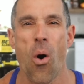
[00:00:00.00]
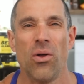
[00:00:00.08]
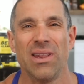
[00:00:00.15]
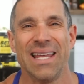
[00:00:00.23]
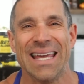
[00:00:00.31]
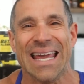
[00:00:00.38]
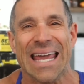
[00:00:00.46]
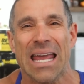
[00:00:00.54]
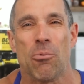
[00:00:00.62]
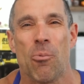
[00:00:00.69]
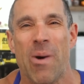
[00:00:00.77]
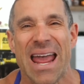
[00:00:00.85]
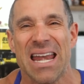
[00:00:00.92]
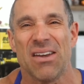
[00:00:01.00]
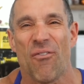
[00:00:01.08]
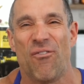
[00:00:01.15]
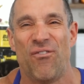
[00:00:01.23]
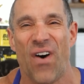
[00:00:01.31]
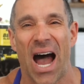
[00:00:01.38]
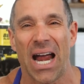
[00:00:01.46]
Only it
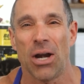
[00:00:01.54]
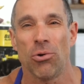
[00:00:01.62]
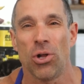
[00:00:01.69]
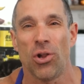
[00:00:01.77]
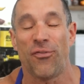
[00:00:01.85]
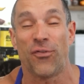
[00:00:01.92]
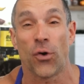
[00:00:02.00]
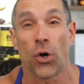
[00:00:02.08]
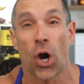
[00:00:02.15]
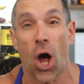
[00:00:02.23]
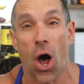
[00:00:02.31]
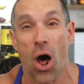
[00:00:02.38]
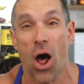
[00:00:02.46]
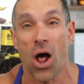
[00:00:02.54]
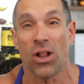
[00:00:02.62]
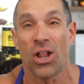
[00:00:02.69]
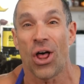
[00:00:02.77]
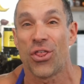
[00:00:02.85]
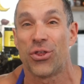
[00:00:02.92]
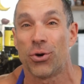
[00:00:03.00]
went viral for
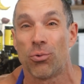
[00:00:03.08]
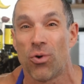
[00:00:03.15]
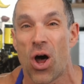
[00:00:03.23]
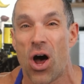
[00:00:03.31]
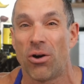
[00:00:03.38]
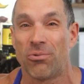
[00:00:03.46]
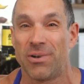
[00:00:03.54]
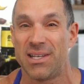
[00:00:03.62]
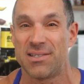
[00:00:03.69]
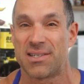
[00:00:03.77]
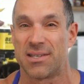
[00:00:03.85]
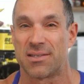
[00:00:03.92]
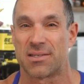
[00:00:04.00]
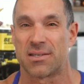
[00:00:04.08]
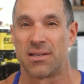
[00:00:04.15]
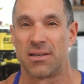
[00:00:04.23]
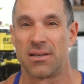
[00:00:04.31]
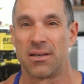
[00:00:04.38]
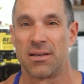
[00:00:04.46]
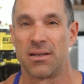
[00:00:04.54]
all the wrong reasons.
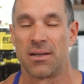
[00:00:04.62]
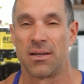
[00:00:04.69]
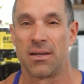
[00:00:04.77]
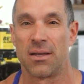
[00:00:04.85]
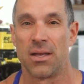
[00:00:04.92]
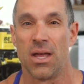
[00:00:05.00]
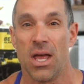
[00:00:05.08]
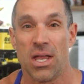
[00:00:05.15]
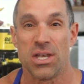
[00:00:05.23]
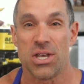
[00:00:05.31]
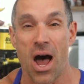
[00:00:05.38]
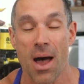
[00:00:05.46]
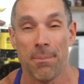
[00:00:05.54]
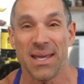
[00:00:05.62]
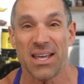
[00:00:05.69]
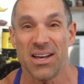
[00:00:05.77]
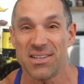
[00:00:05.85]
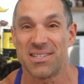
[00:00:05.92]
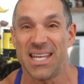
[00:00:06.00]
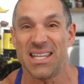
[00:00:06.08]
Not
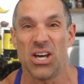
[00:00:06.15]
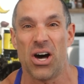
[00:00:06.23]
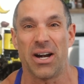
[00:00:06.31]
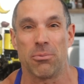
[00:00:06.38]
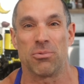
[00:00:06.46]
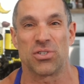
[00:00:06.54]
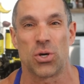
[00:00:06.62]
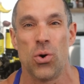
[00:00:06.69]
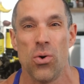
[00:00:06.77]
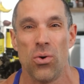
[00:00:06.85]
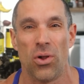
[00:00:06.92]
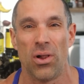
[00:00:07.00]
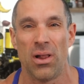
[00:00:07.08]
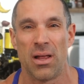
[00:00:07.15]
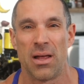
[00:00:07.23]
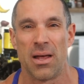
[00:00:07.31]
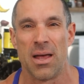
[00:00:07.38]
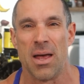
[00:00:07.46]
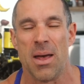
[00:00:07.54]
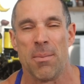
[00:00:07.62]
because they thought it was cool,
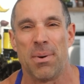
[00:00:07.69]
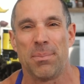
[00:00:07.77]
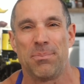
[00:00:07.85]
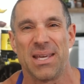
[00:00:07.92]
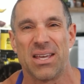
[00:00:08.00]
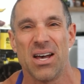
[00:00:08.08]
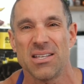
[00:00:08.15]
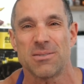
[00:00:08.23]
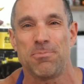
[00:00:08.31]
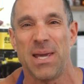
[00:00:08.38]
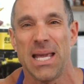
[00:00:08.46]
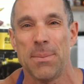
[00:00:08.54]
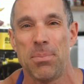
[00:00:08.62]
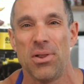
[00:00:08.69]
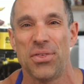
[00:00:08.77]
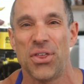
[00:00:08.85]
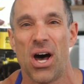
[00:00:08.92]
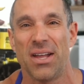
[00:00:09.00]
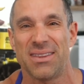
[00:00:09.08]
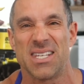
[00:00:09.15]
but because people
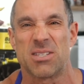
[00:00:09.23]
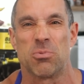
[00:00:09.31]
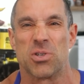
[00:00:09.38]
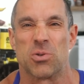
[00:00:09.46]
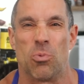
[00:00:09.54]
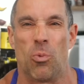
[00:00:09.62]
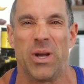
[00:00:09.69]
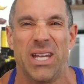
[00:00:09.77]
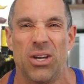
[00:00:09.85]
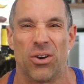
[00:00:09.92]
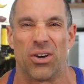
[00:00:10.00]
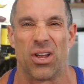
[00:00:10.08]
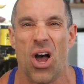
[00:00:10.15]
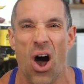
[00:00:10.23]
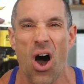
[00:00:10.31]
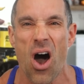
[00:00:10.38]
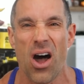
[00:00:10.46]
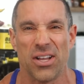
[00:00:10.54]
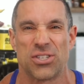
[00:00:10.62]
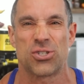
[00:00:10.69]
thought this was weird,
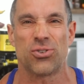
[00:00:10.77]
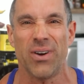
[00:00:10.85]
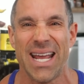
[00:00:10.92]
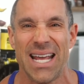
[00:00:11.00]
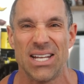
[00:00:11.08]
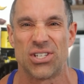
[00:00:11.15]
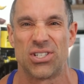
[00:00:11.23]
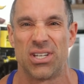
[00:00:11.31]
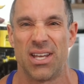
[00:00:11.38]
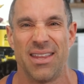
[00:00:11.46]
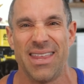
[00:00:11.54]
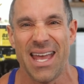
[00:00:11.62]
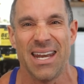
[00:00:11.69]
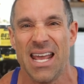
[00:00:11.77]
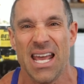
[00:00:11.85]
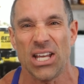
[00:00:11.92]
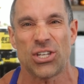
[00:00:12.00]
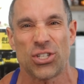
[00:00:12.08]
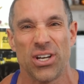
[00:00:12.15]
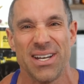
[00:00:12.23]
odd, strange that
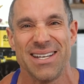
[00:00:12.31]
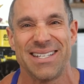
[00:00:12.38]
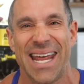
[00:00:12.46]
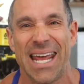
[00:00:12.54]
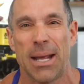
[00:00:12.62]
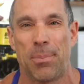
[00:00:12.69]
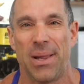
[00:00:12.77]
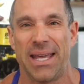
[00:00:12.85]
it shouldn't take